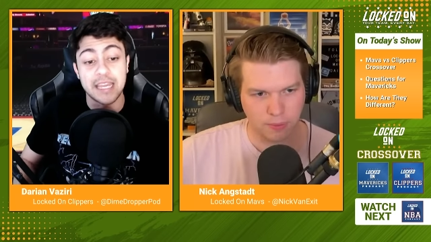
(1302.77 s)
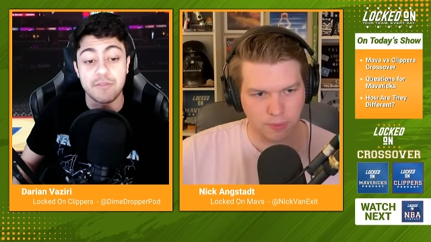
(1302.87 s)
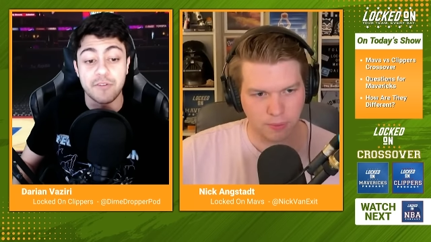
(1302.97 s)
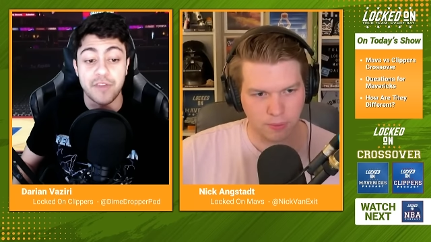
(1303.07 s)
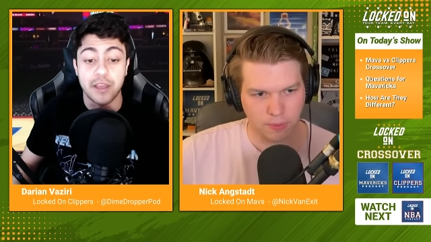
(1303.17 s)

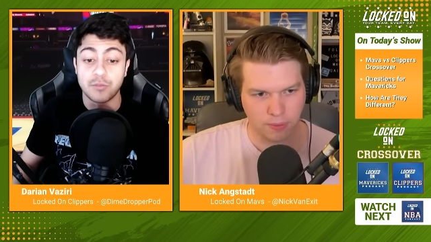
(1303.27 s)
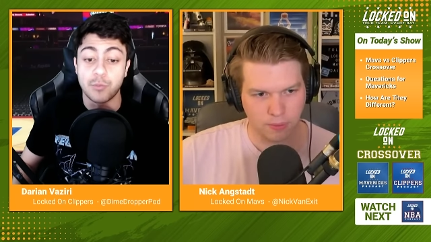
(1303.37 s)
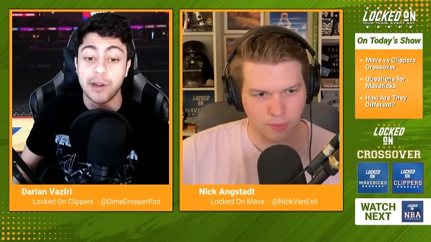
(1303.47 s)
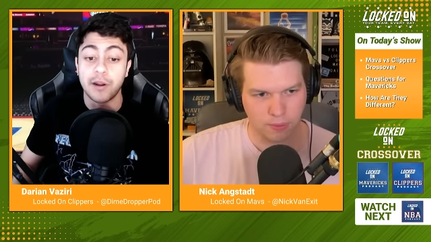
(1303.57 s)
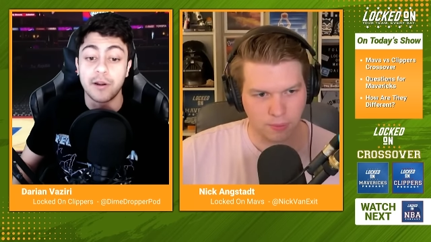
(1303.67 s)
Speaker 1: effect
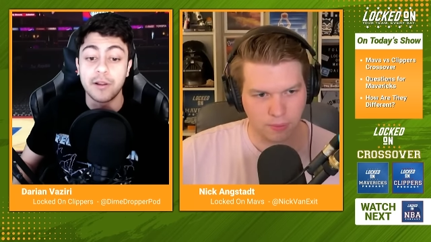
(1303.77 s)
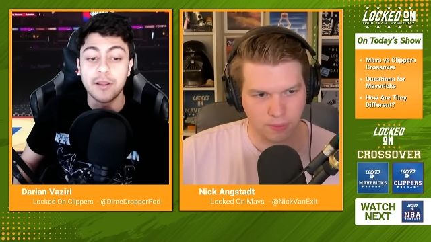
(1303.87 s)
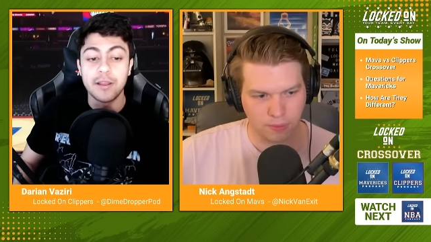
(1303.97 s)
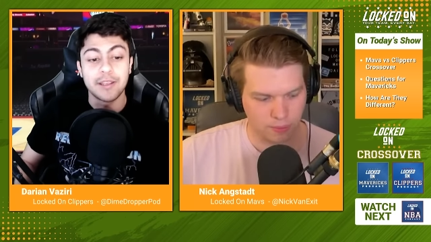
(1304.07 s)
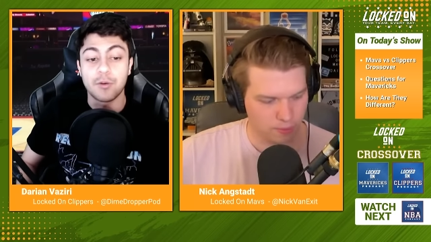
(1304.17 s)
where
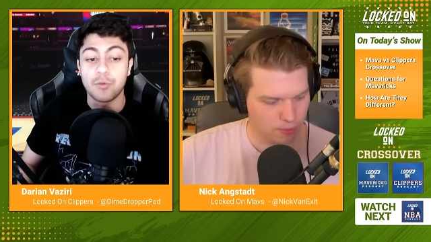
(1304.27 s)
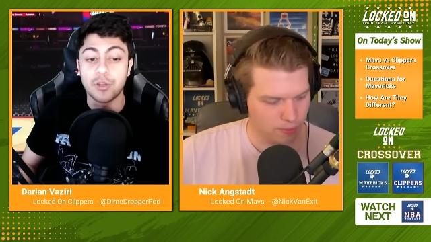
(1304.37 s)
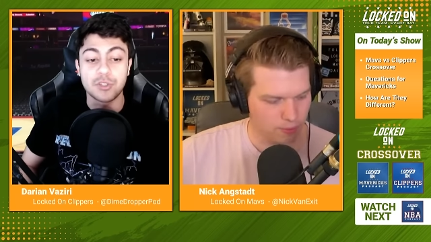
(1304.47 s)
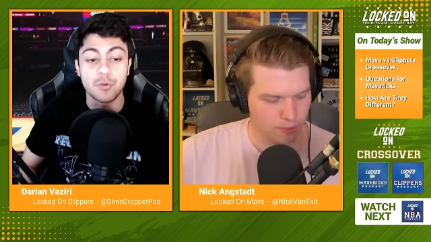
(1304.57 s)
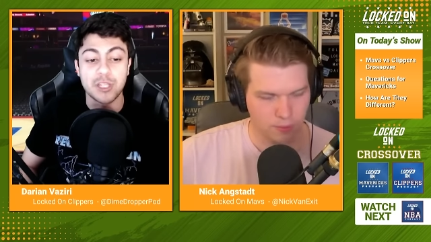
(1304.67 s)
you know
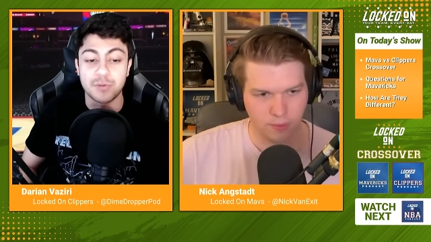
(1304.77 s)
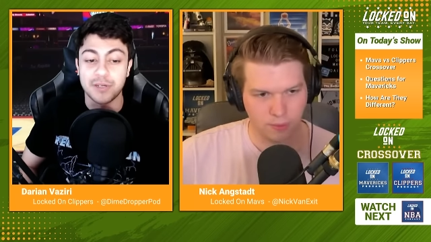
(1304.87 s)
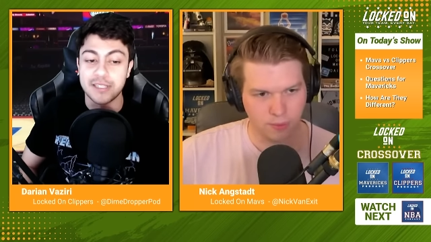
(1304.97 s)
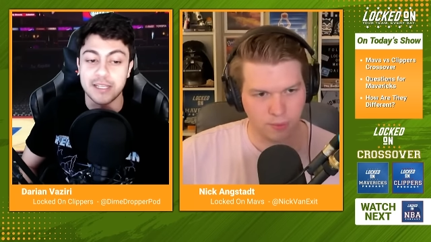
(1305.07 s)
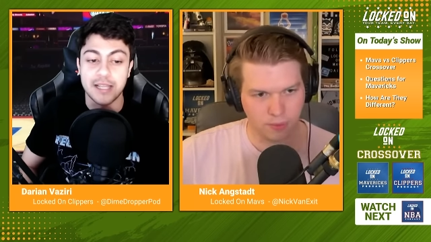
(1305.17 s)
Russell Westbrook
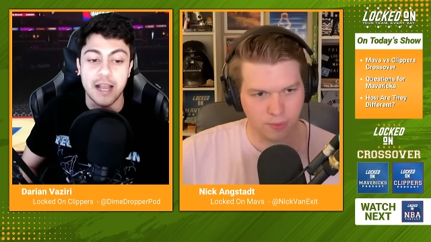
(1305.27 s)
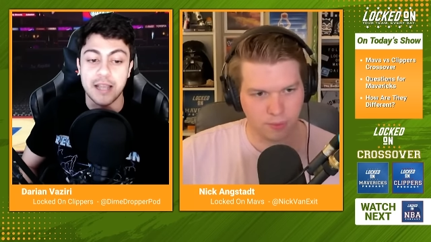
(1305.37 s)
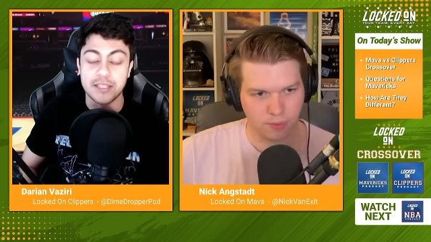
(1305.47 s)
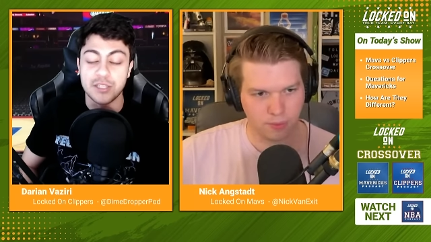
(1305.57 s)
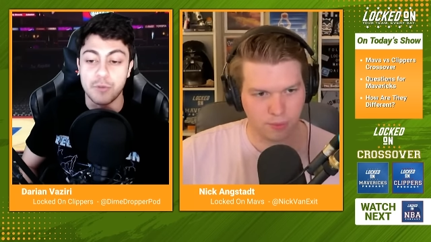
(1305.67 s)
is a guy,
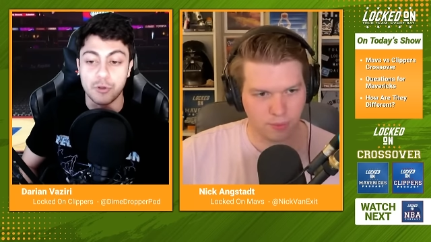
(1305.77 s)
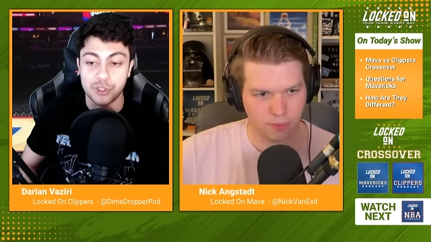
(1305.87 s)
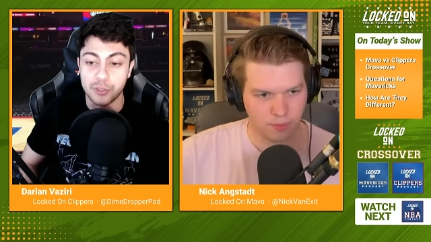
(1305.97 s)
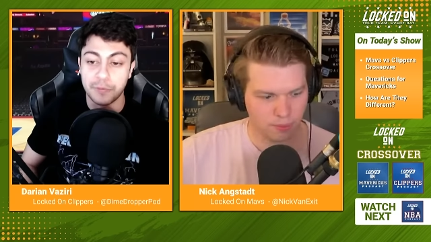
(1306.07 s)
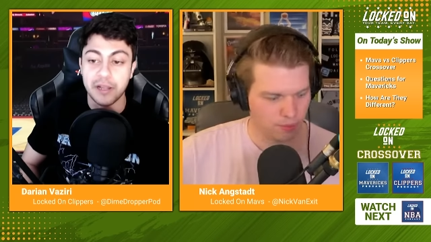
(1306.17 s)
he's an
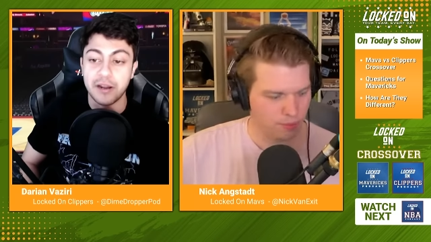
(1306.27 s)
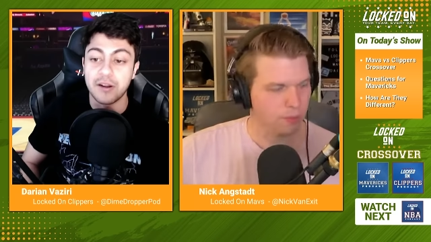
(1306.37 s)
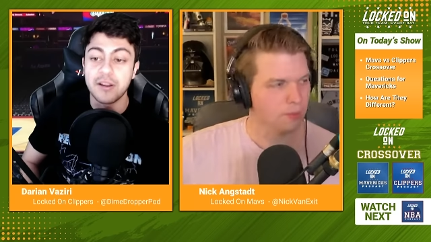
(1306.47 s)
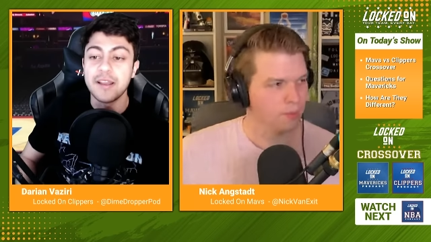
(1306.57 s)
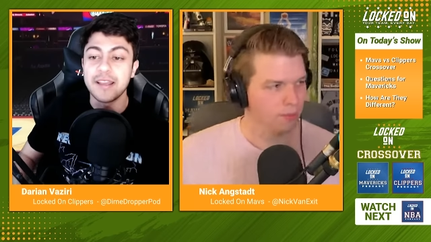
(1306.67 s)
emotional
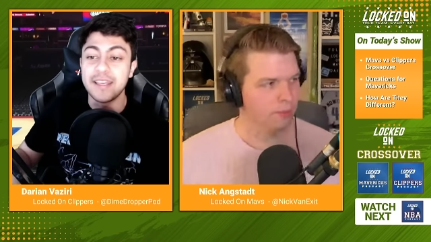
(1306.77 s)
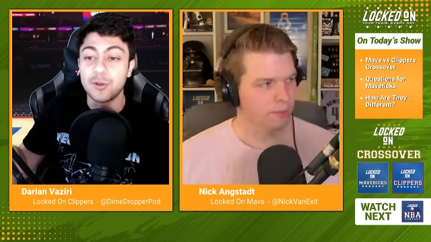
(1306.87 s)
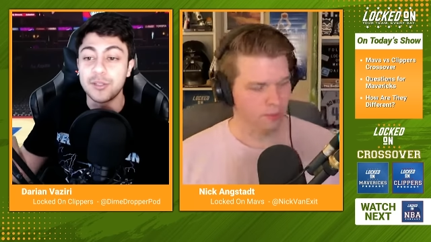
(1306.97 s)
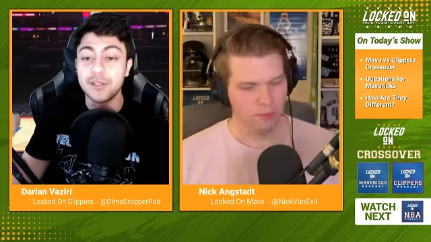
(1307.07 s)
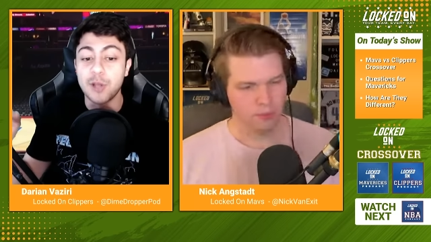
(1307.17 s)
player. He
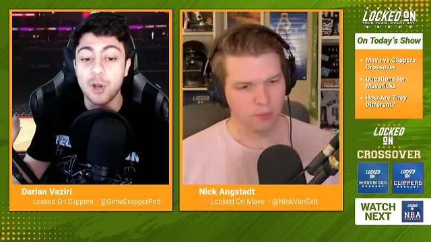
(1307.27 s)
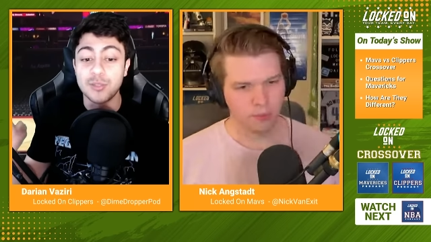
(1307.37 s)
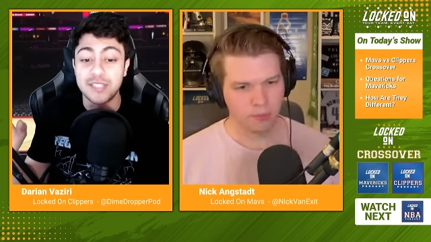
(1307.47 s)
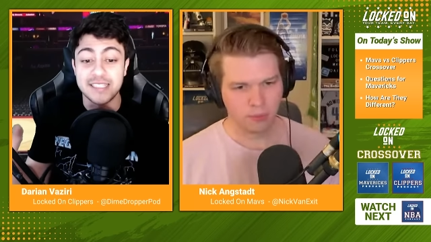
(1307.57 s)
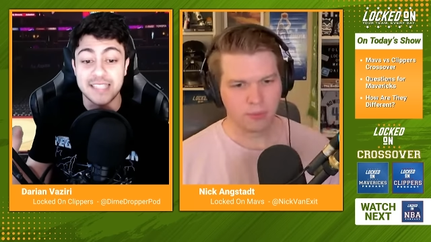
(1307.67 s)
only
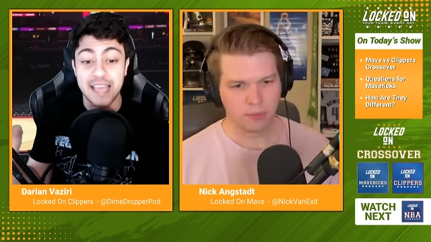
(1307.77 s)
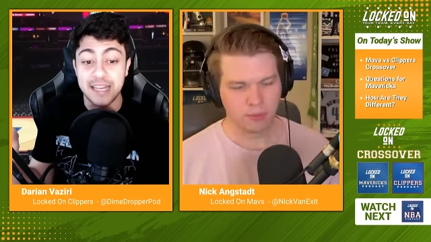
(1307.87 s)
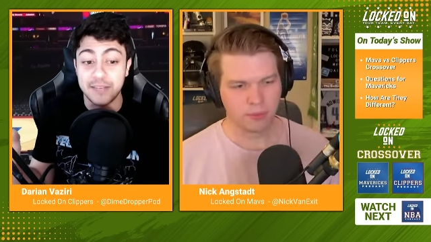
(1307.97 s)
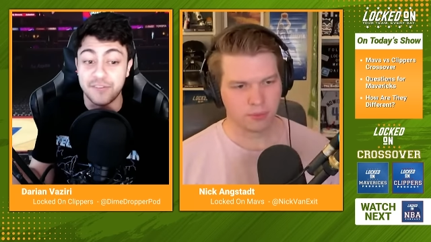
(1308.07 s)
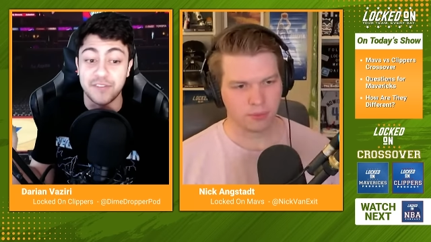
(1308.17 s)
knows he's
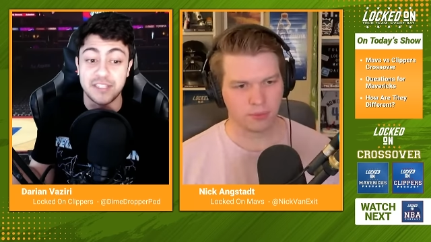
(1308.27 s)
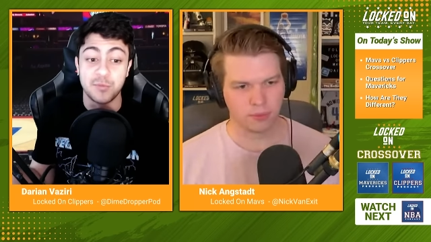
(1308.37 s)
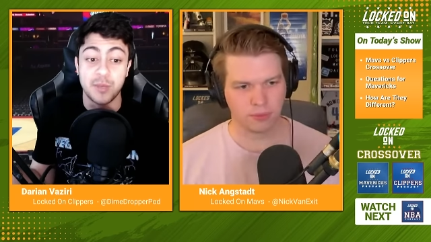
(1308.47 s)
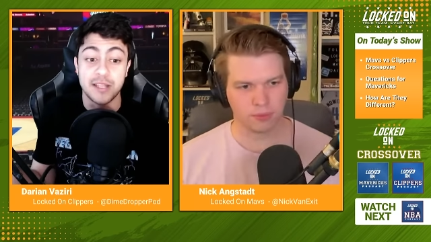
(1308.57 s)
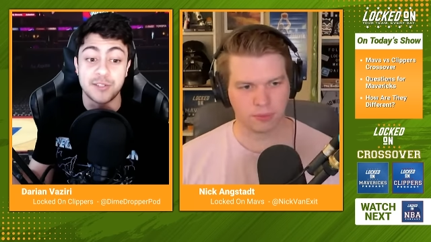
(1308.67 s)
getting 15
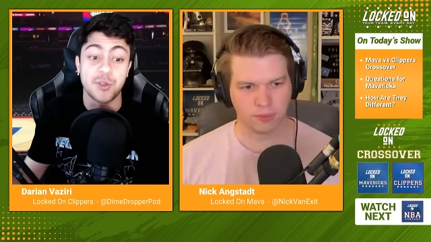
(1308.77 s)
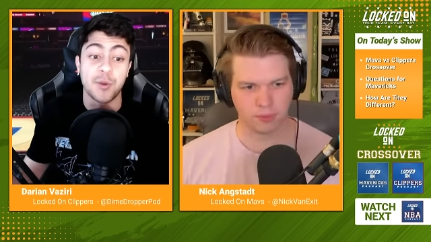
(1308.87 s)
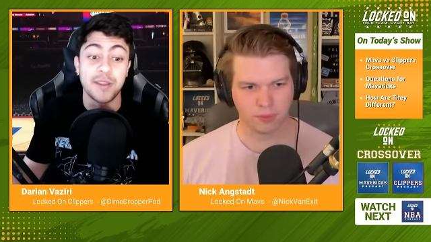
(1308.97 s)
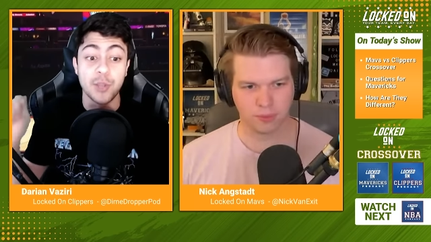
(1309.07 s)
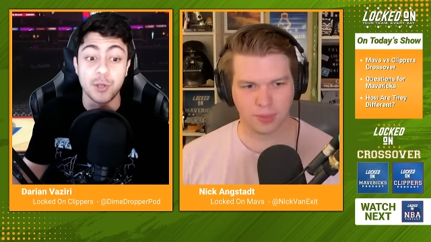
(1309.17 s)
minutes. So
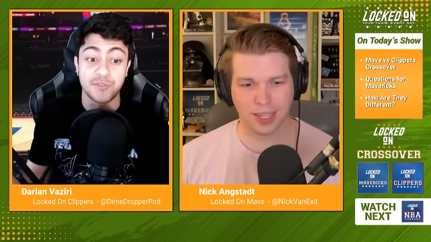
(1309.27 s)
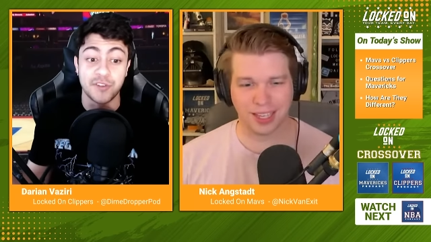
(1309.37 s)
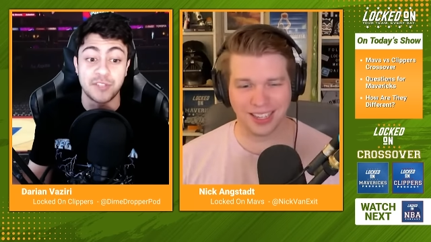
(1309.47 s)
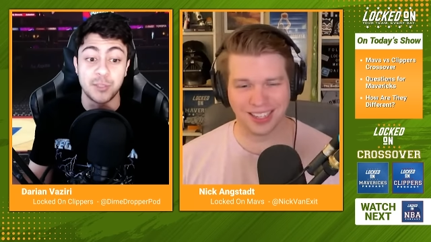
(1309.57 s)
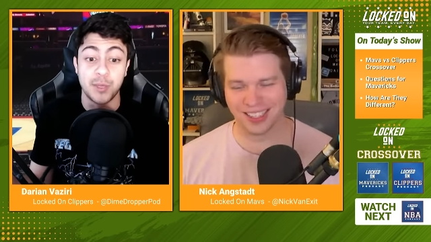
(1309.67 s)
in those
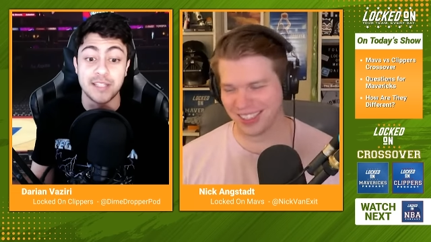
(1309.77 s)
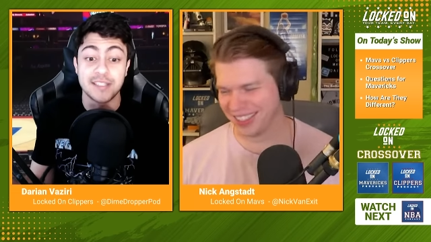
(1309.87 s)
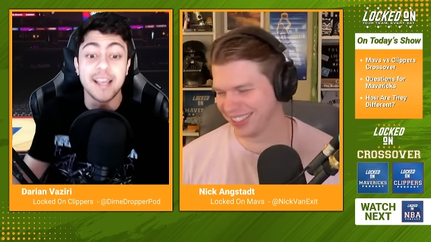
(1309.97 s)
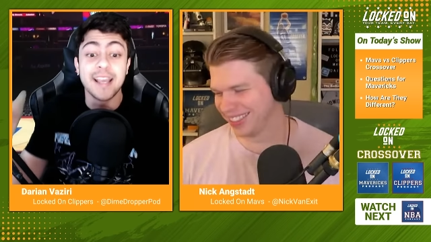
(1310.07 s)
15,